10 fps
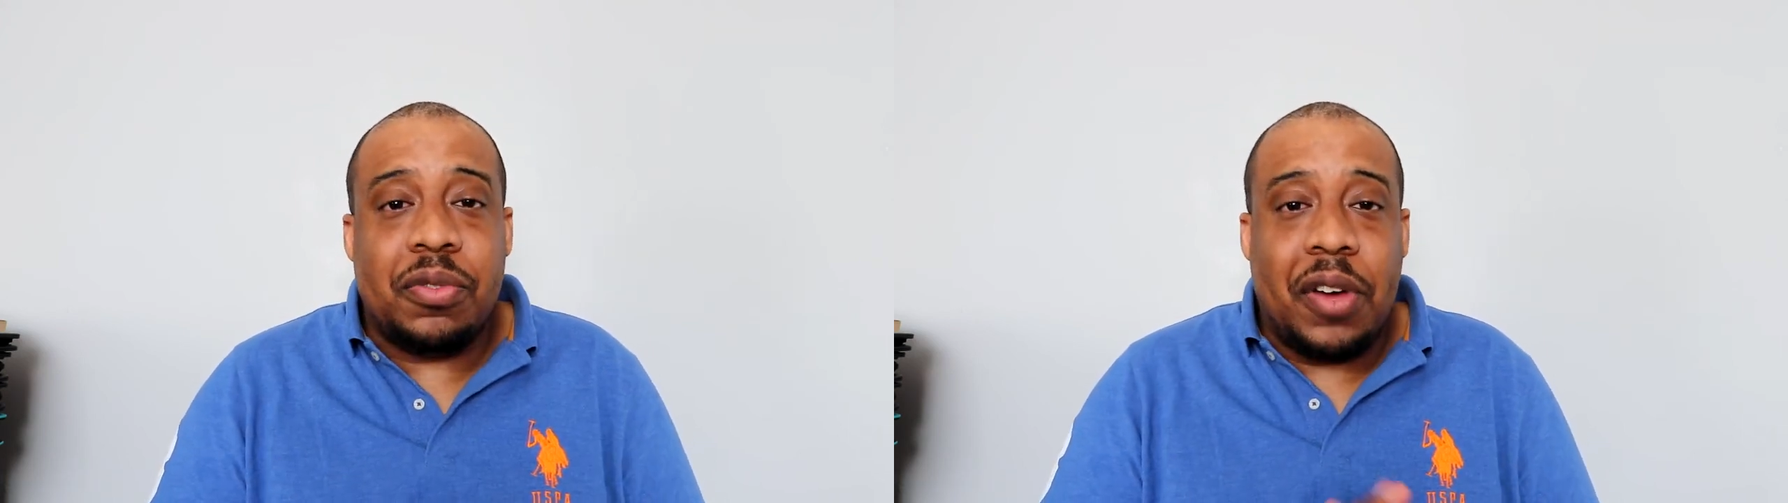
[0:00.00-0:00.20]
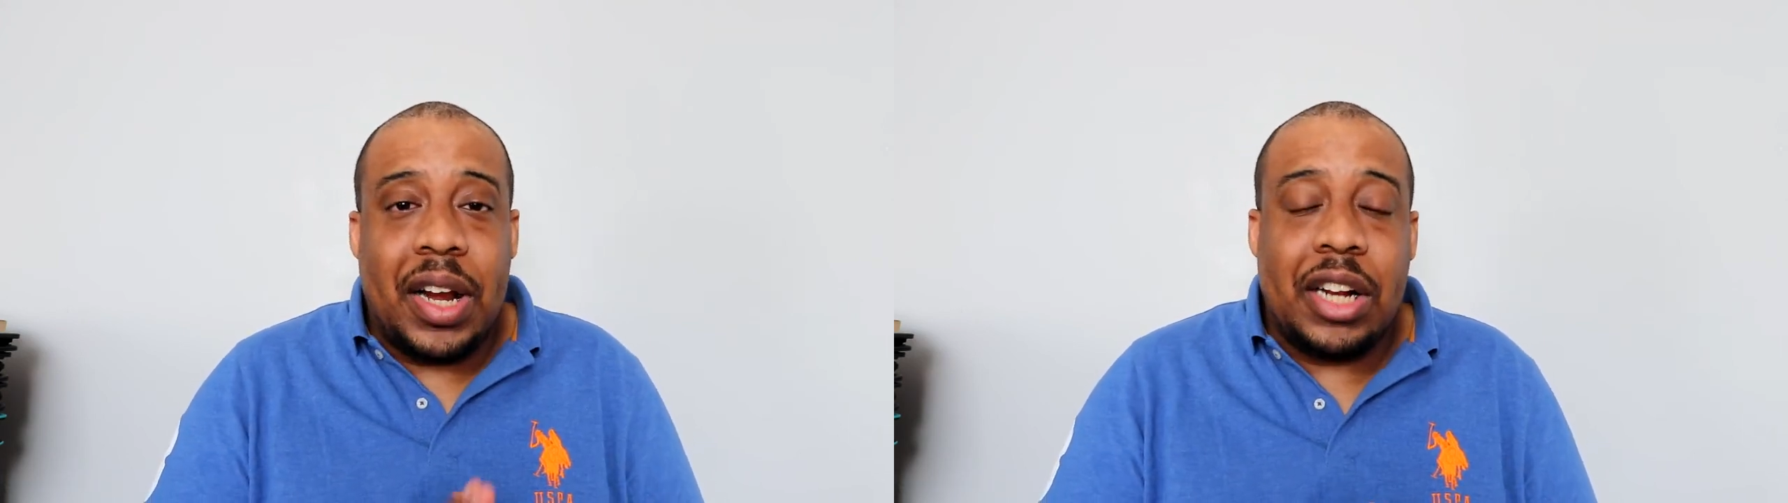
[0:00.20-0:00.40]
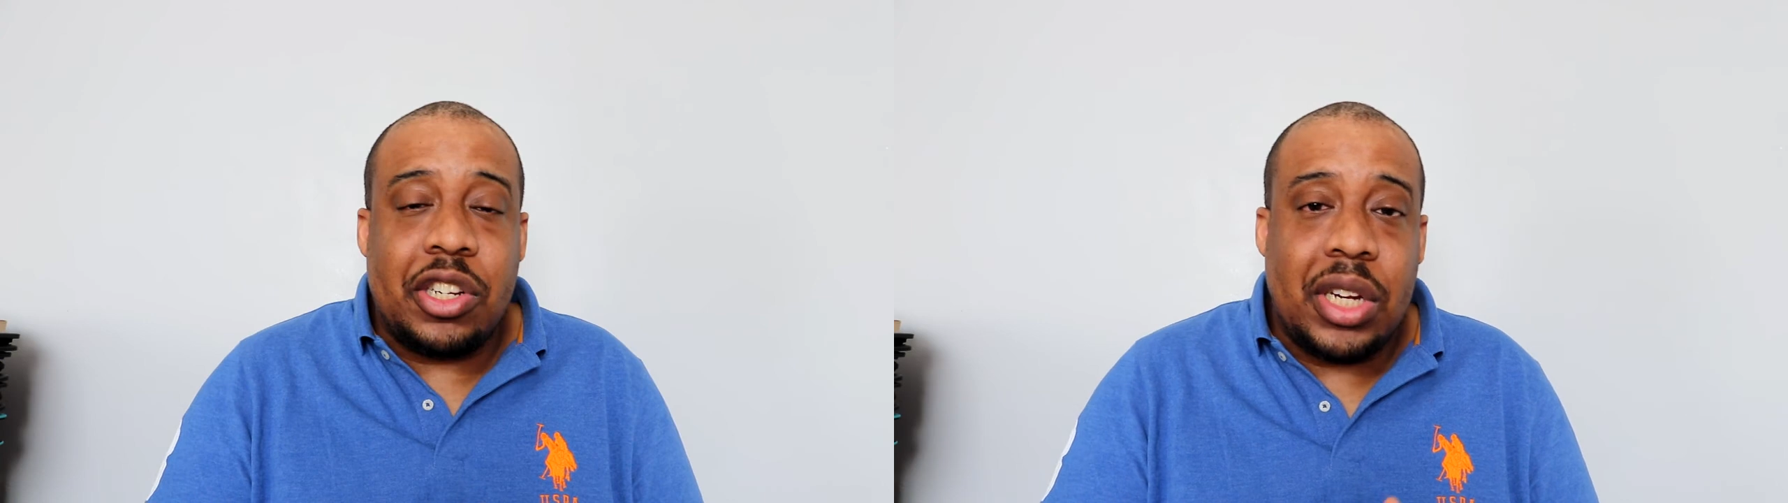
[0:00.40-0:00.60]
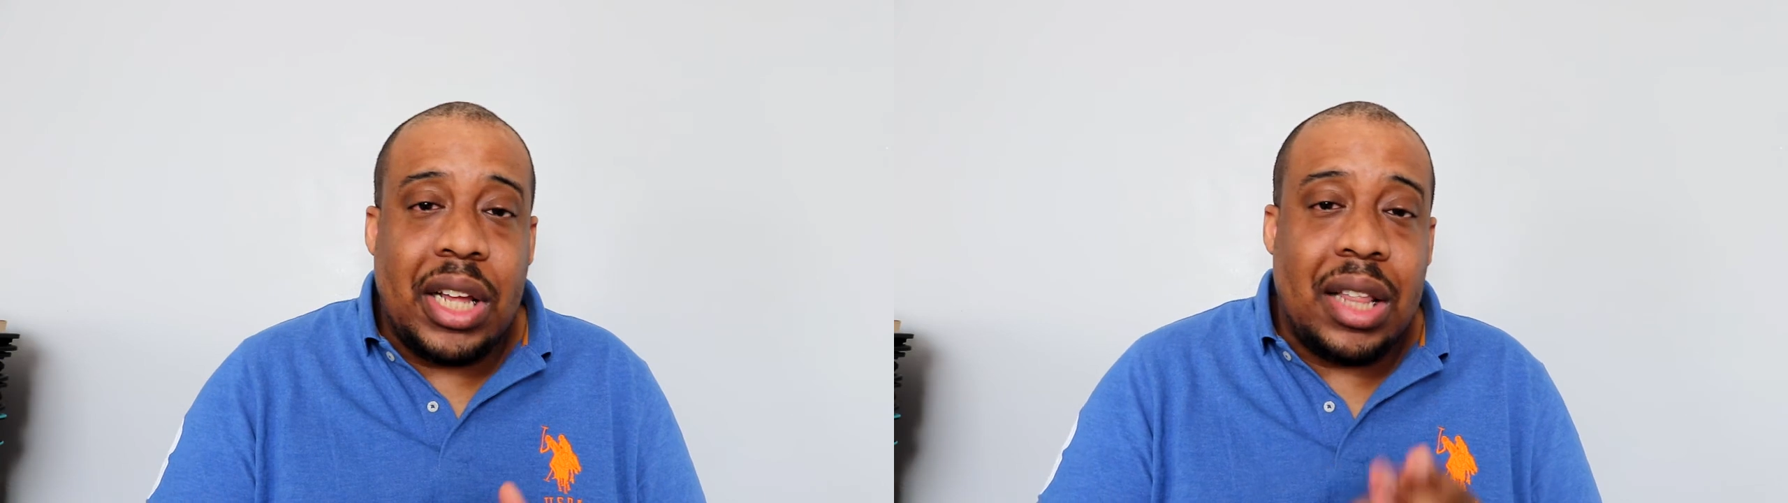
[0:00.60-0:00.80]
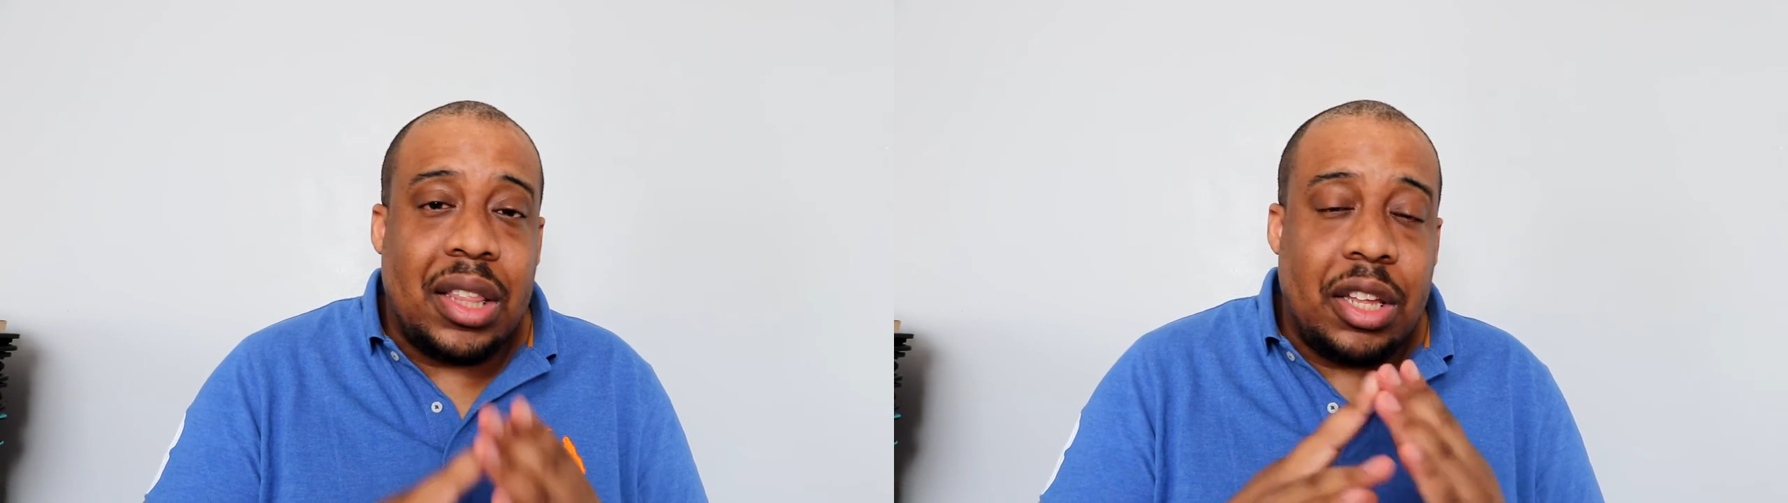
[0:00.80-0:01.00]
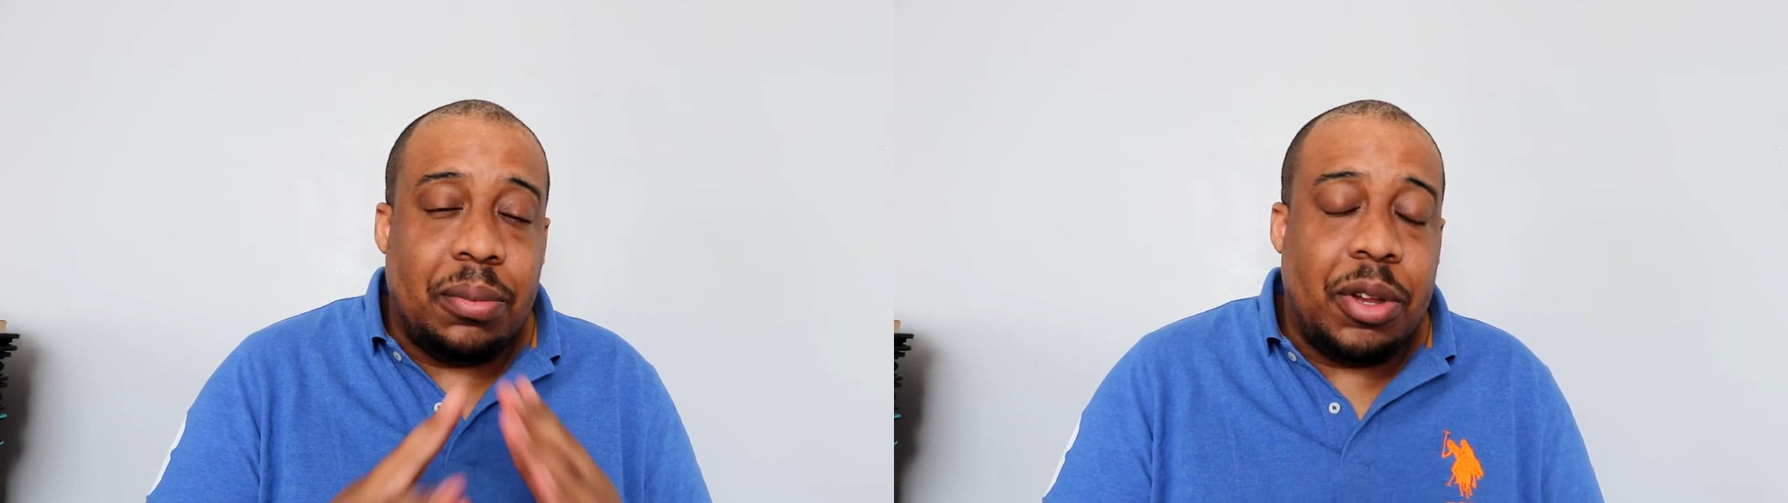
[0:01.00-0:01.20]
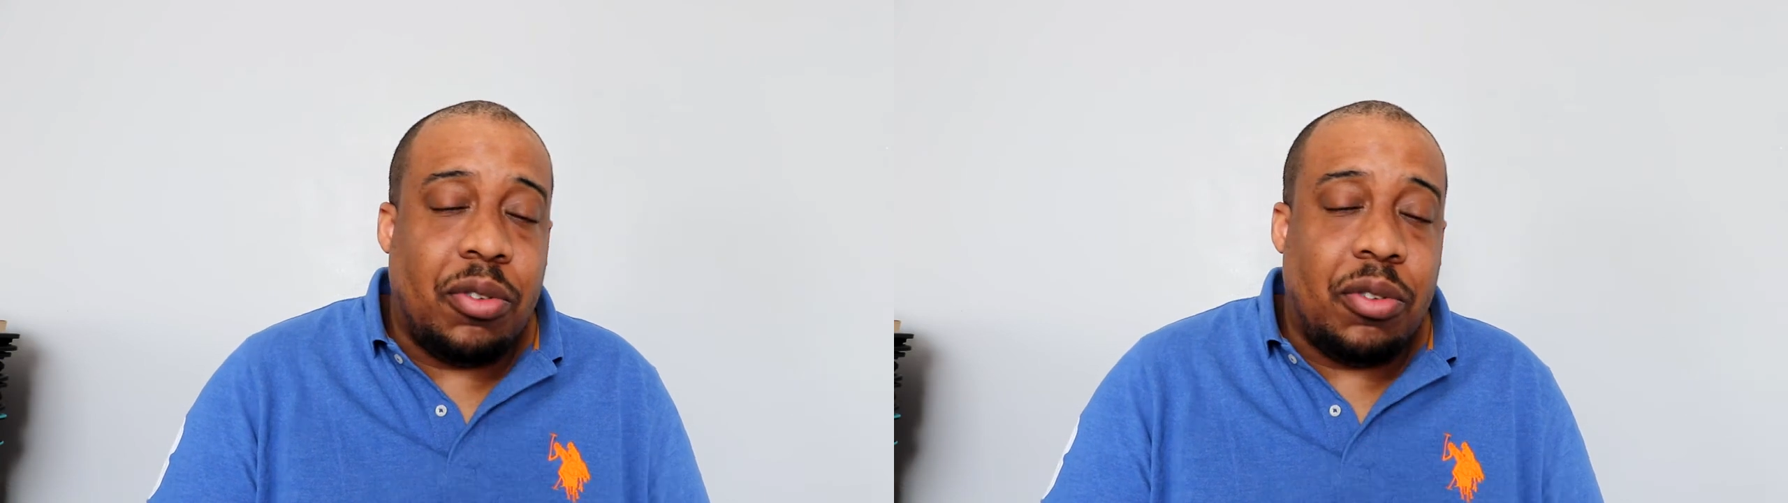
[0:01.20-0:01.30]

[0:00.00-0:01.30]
Financially, I think it'd be